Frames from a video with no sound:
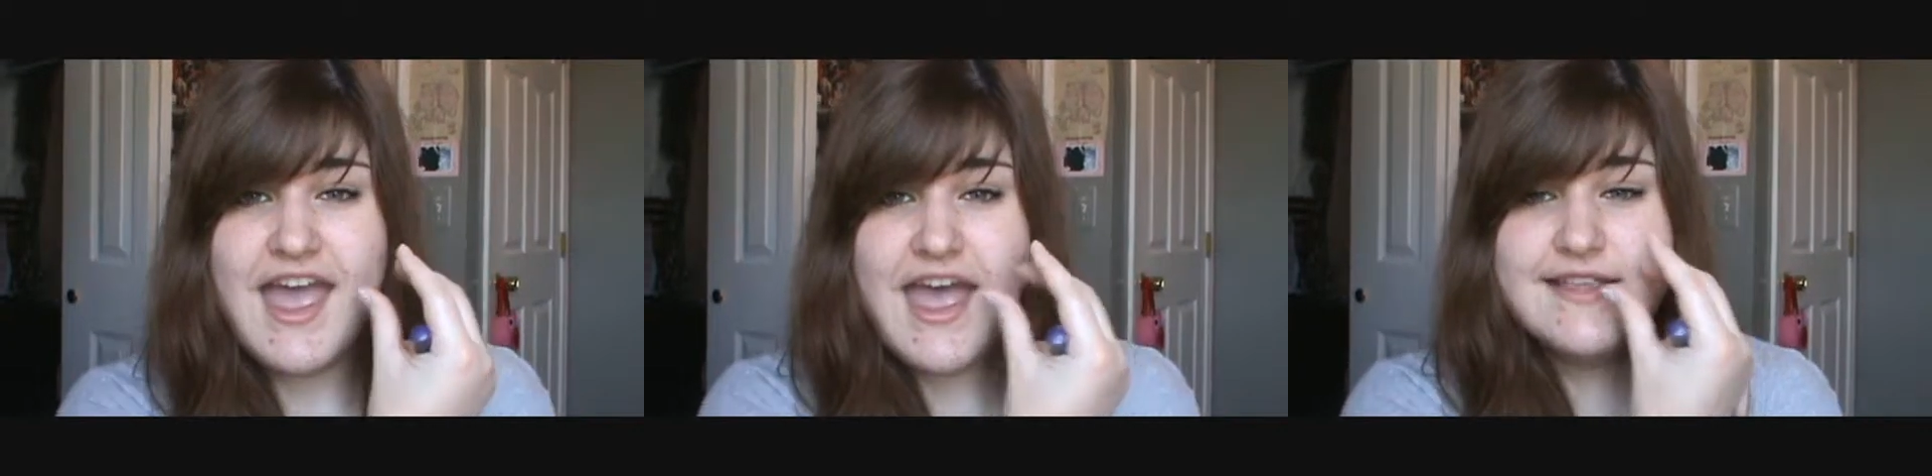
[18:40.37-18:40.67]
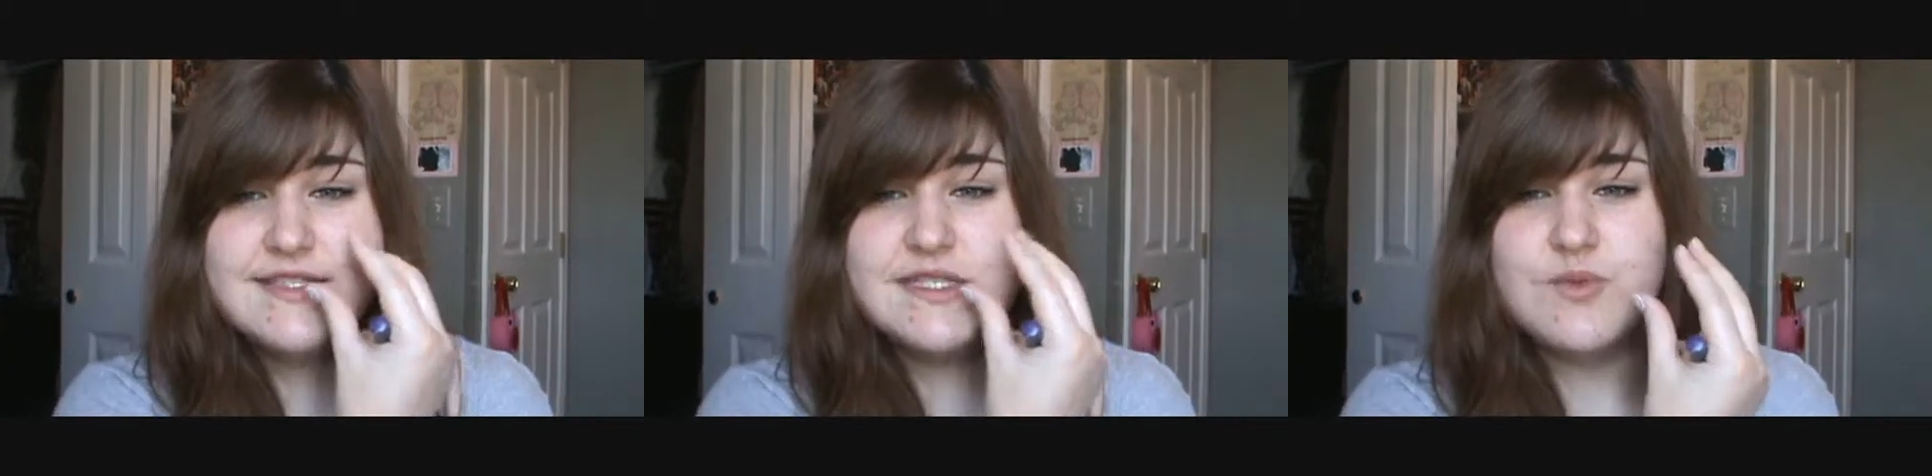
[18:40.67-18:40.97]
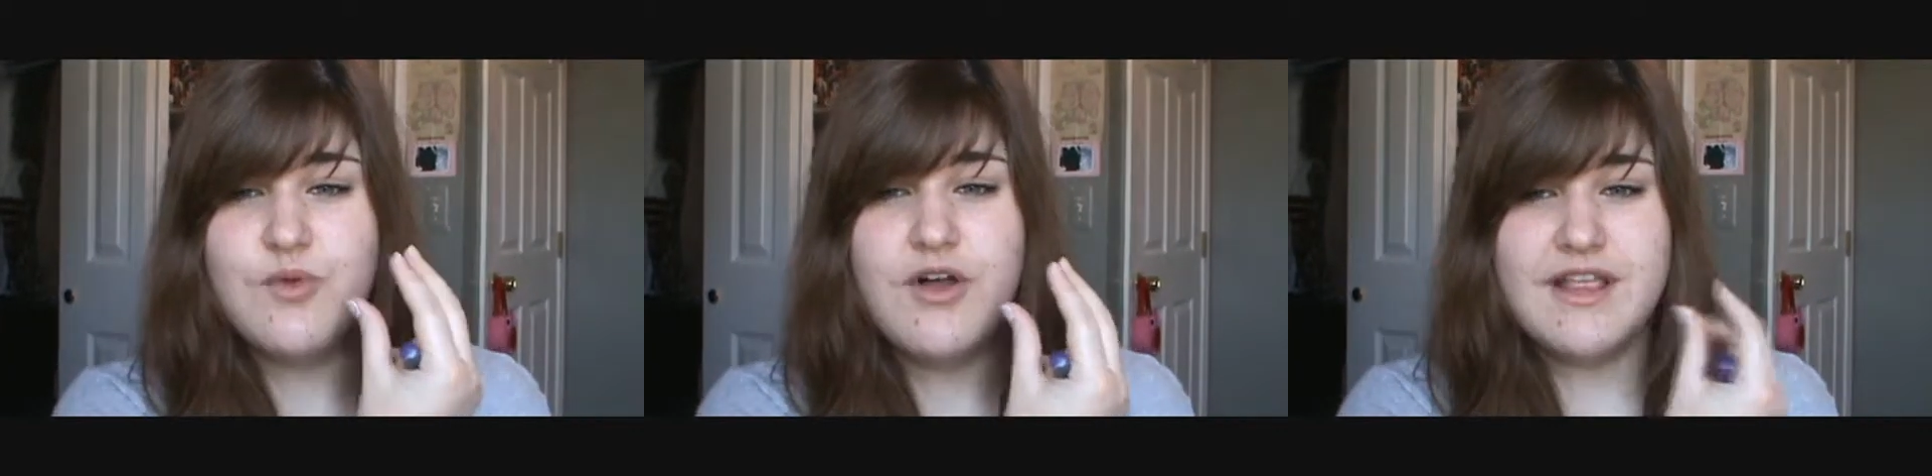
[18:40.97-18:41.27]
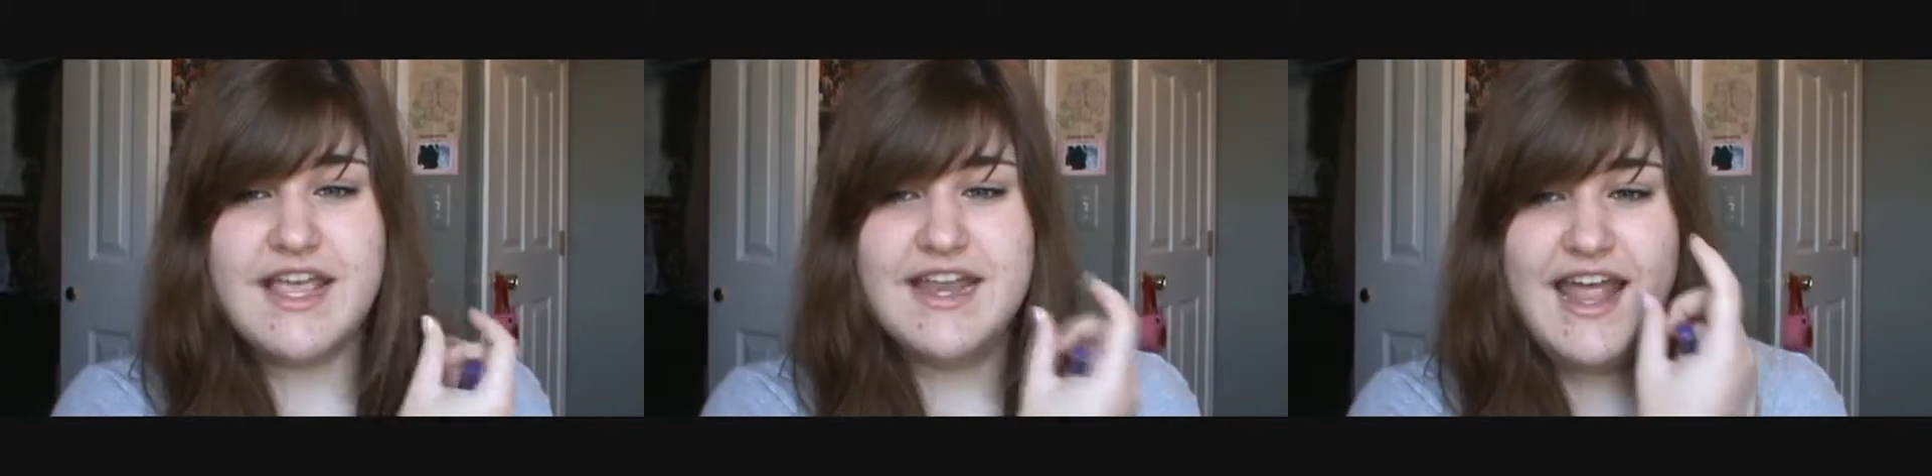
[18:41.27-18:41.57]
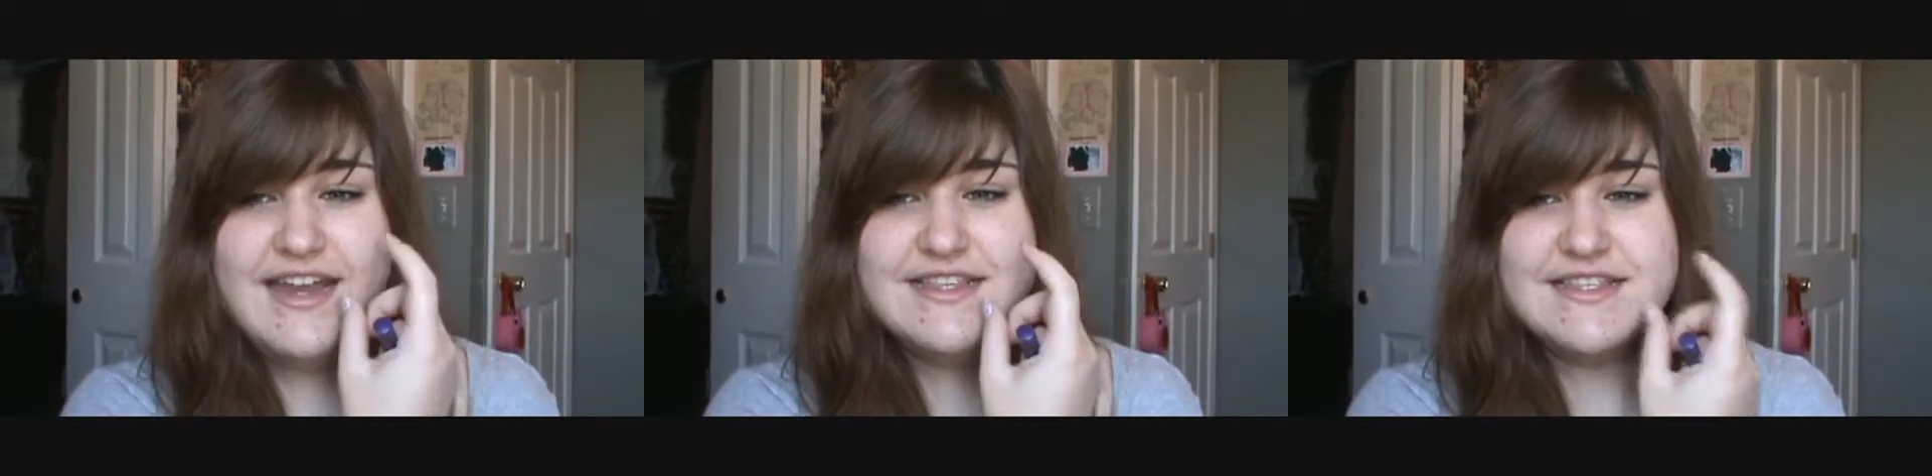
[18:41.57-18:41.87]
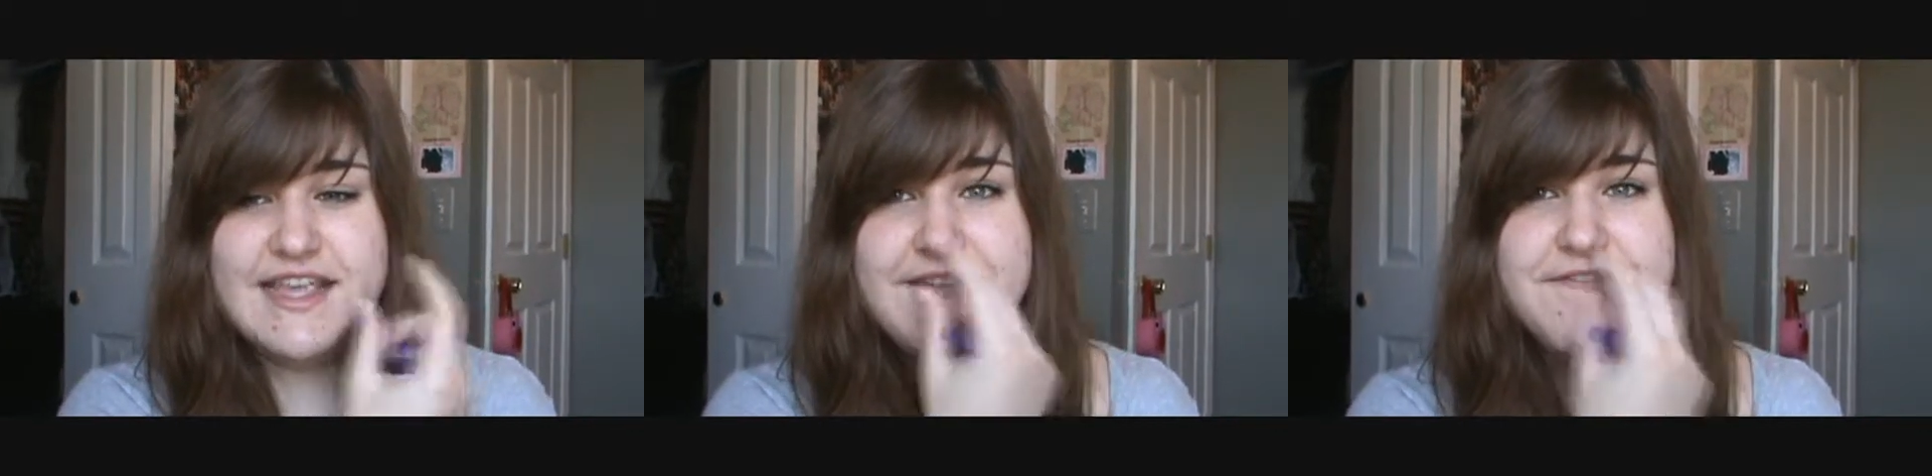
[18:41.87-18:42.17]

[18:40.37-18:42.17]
and swollen and it's like